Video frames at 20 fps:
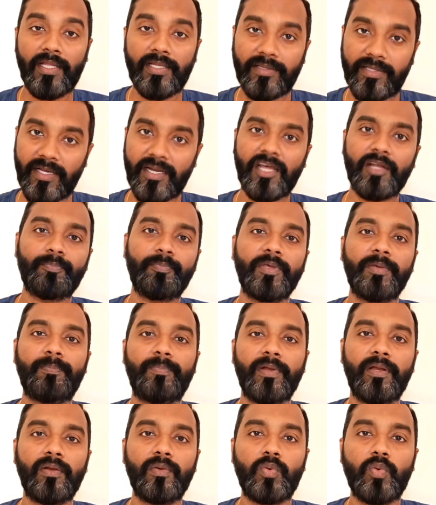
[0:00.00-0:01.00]
There are
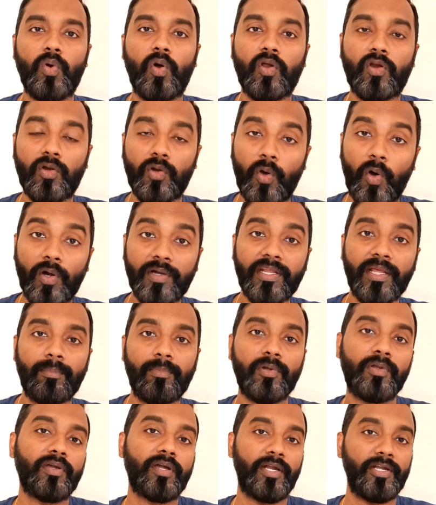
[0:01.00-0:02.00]
people who are not
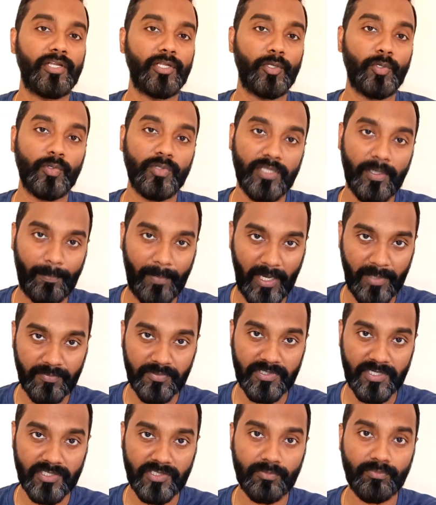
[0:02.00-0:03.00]
able to continue in the pipe
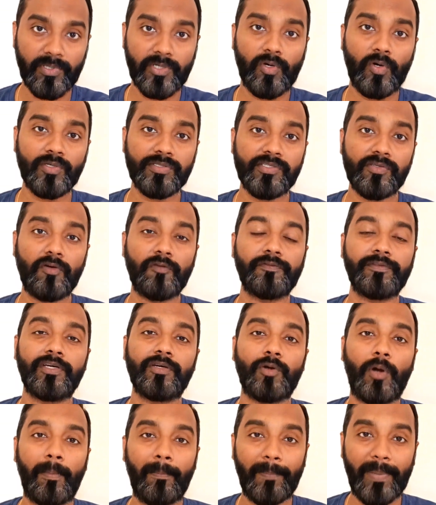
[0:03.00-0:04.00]
stress because of the
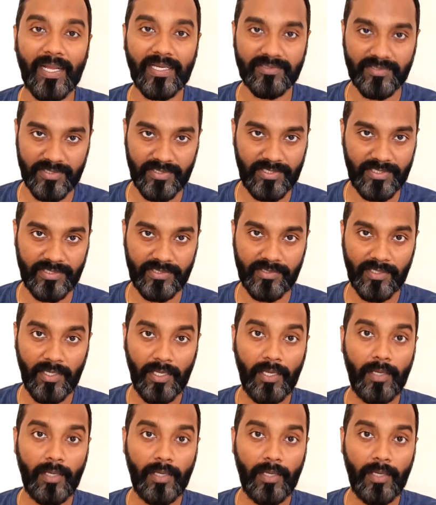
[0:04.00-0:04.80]
complexities,